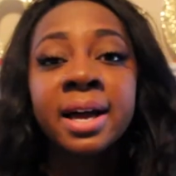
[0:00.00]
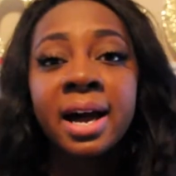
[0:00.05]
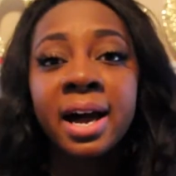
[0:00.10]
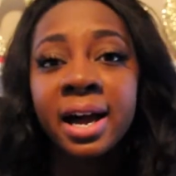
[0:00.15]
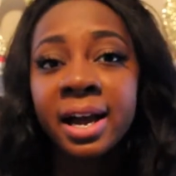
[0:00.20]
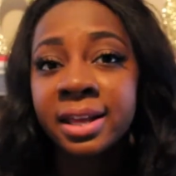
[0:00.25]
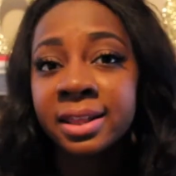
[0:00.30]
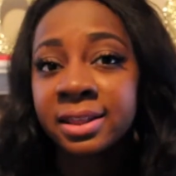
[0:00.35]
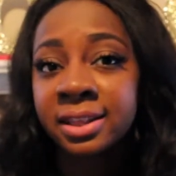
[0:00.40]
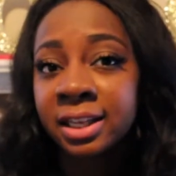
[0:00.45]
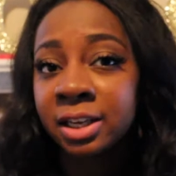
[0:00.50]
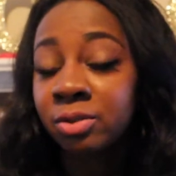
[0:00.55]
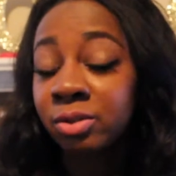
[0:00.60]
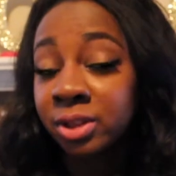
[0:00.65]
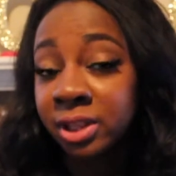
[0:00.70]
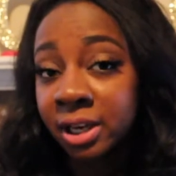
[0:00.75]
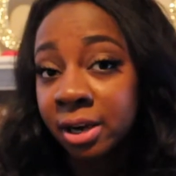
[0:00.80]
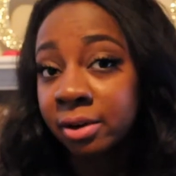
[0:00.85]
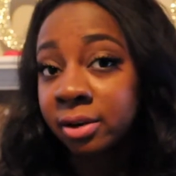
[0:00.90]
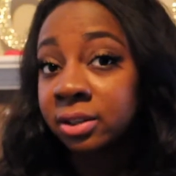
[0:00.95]
I think
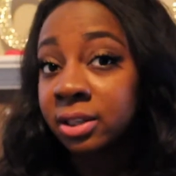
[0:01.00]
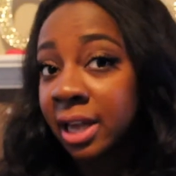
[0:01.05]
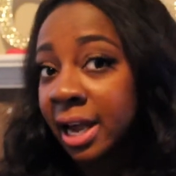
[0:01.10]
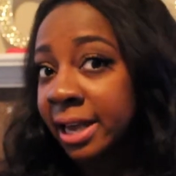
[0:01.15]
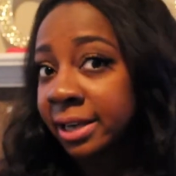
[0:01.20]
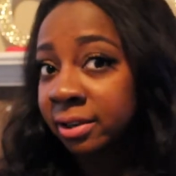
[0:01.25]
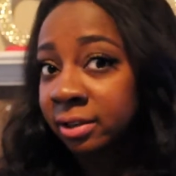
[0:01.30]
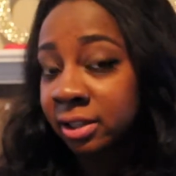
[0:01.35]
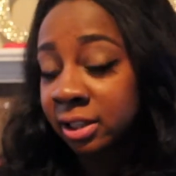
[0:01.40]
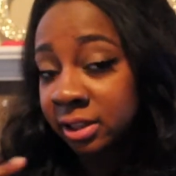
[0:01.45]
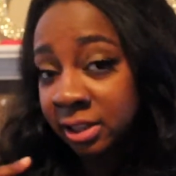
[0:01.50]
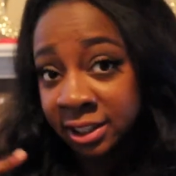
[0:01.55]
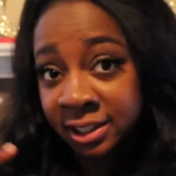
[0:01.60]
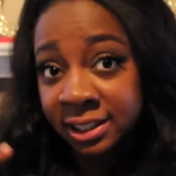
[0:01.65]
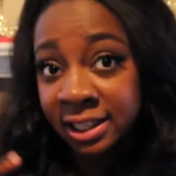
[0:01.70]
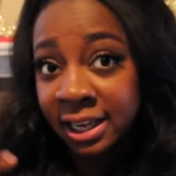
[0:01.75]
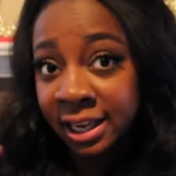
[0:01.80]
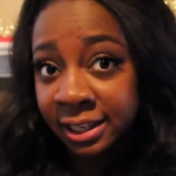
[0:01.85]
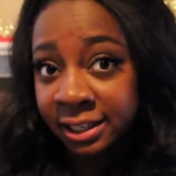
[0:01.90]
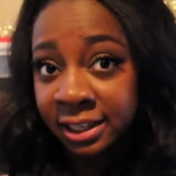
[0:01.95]
without a liner that this
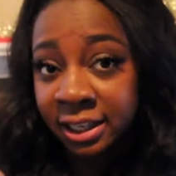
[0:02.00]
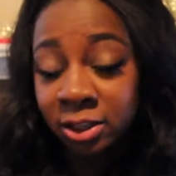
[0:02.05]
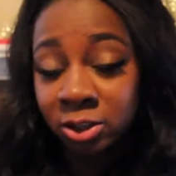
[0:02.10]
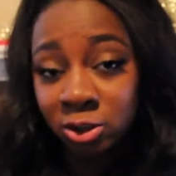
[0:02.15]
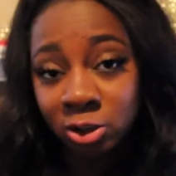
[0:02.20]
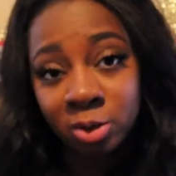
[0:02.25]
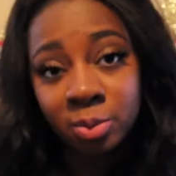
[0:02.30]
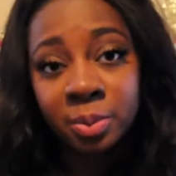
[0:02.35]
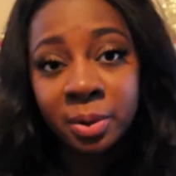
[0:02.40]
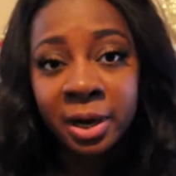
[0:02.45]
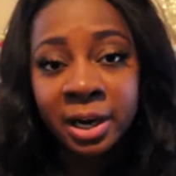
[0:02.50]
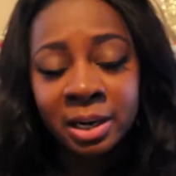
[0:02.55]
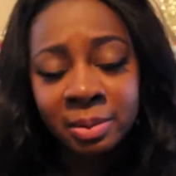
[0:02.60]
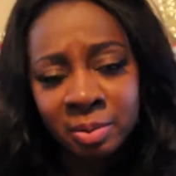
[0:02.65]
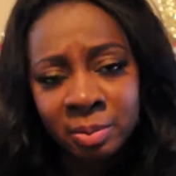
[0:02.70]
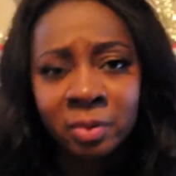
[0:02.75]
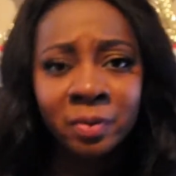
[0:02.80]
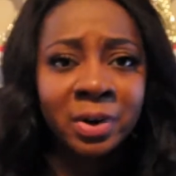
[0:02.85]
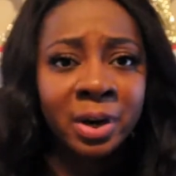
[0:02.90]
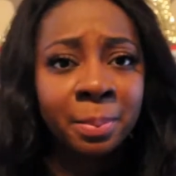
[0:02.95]
can get too bright. I
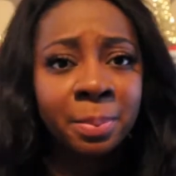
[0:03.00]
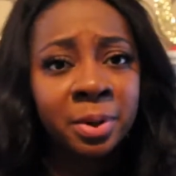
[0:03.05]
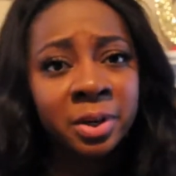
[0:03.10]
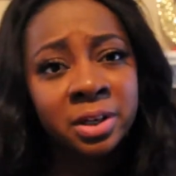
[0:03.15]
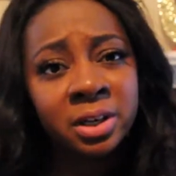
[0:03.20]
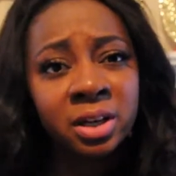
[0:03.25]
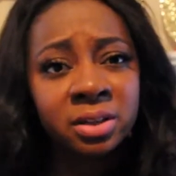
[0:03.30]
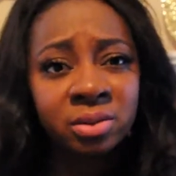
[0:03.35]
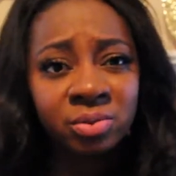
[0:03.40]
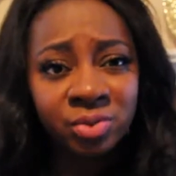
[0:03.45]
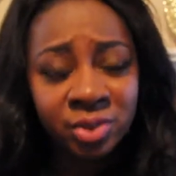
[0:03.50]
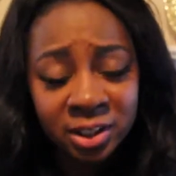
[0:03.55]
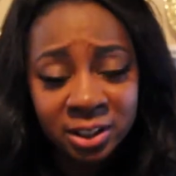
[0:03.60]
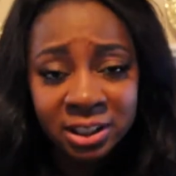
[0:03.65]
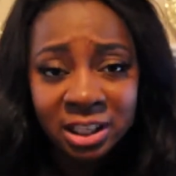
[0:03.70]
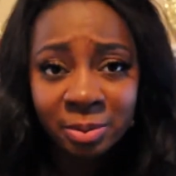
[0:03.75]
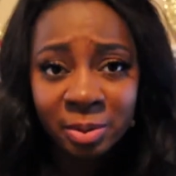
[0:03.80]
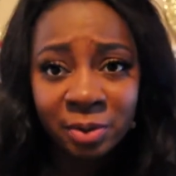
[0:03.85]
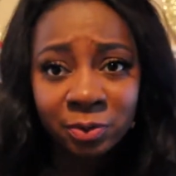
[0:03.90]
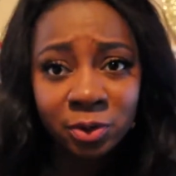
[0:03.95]
remember when I put it on the
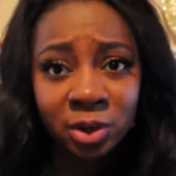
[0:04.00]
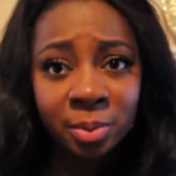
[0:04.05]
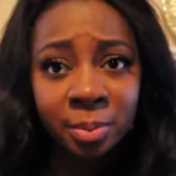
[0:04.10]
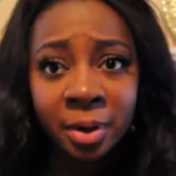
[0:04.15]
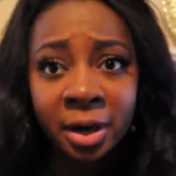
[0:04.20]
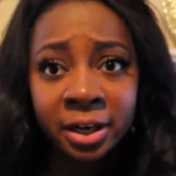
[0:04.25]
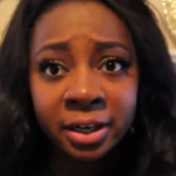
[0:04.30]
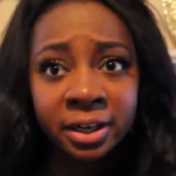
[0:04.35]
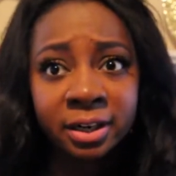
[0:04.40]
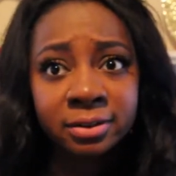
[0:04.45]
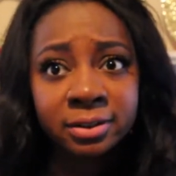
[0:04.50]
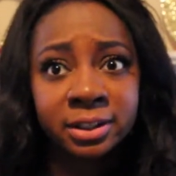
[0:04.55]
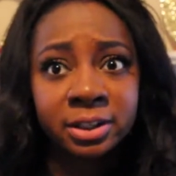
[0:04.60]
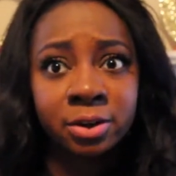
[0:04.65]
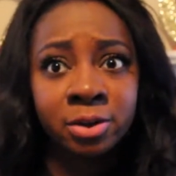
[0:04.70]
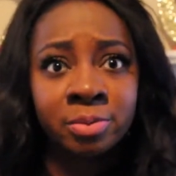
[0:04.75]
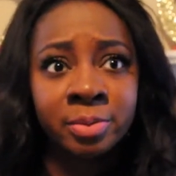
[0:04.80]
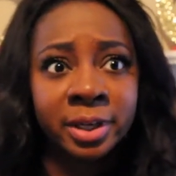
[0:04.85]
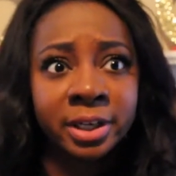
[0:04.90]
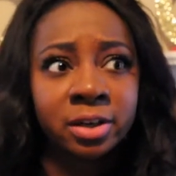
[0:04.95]
first time after I bought it, I was
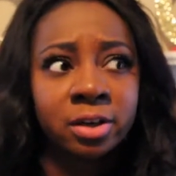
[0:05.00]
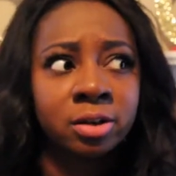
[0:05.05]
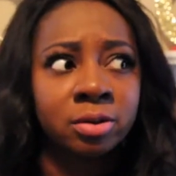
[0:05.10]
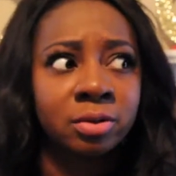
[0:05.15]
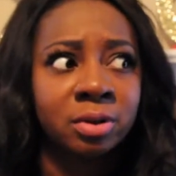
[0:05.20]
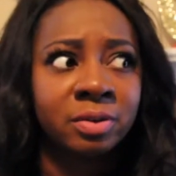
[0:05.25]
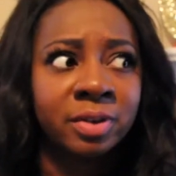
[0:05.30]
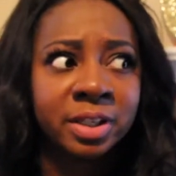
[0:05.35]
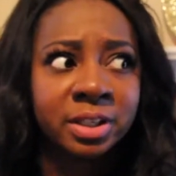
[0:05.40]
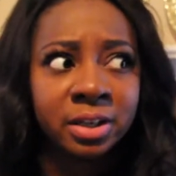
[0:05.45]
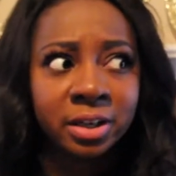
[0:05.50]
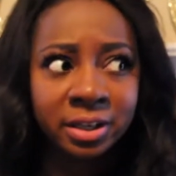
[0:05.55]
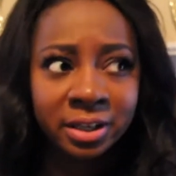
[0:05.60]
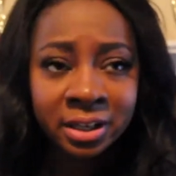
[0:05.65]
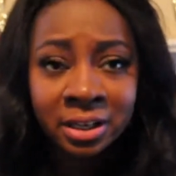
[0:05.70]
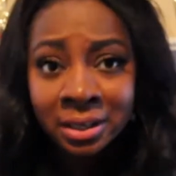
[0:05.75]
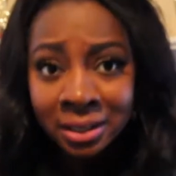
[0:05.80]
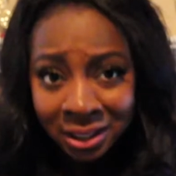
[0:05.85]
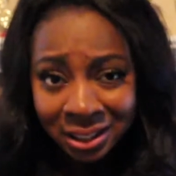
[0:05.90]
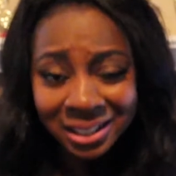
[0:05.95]
like, oh my god, what have I done?